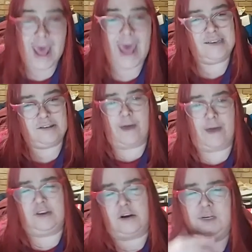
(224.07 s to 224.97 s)
And so that
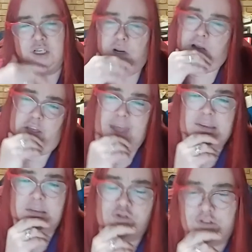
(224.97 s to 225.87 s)
was our original, oh,
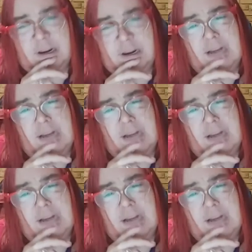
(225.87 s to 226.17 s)
that's interesting.